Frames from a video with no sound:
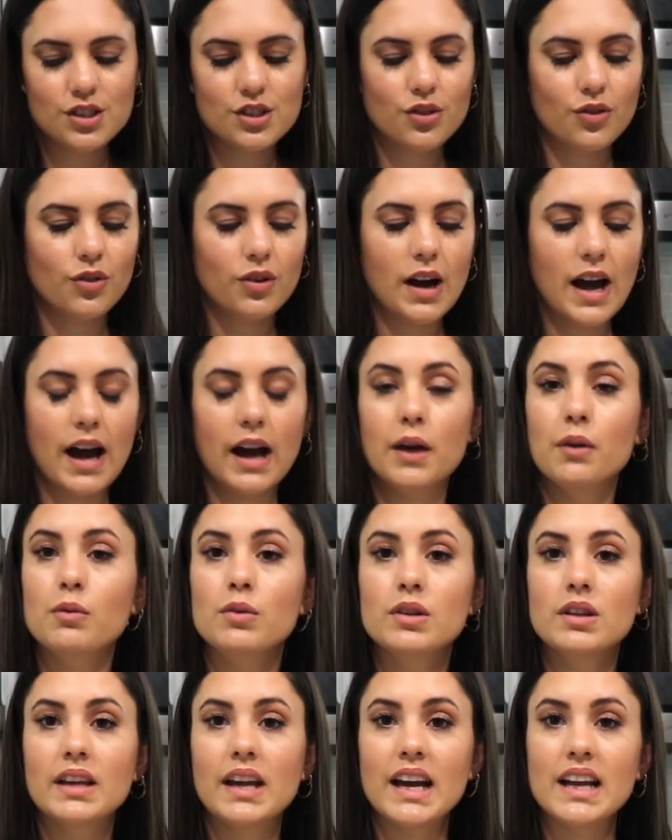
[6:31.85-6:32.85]
So I
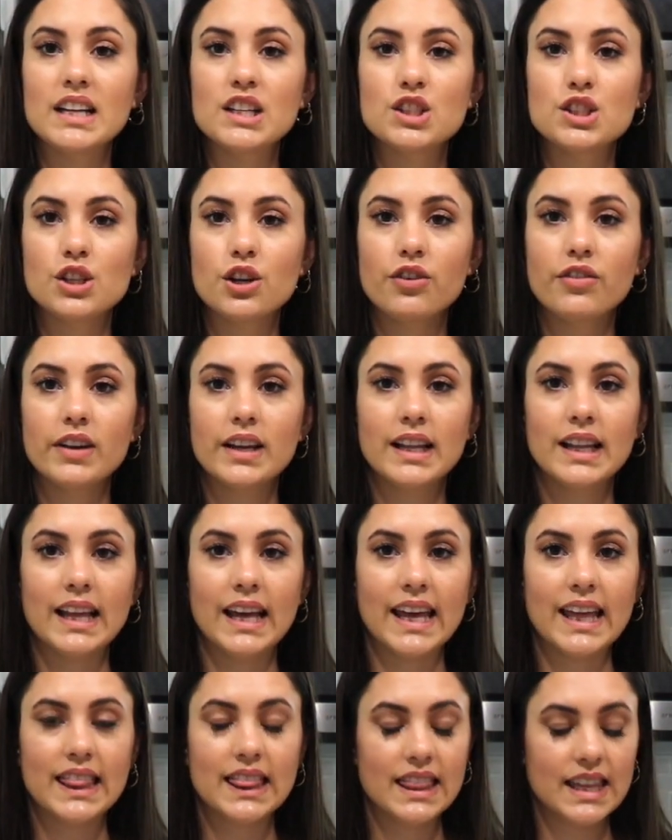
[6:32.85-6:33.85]
would kind of serve it
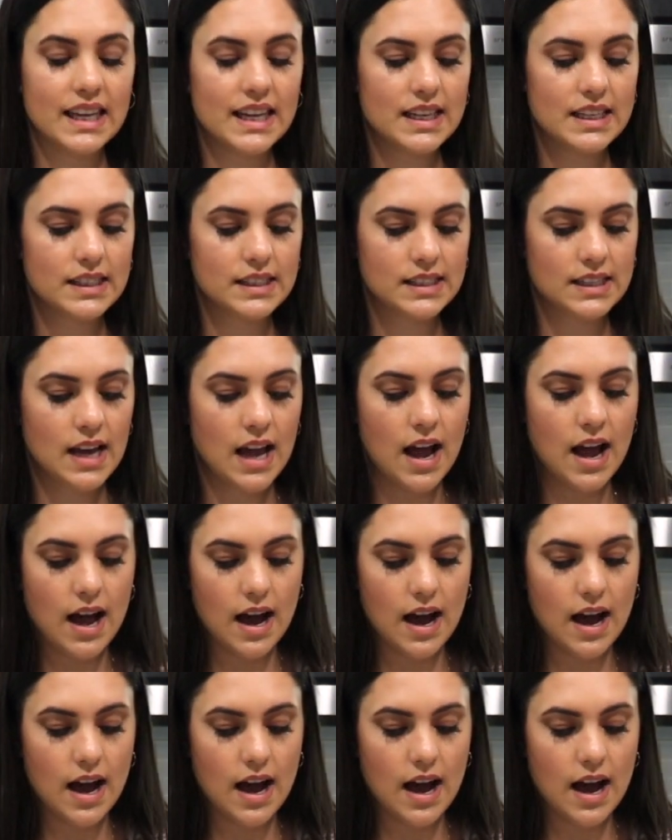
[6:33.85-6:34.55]
like this.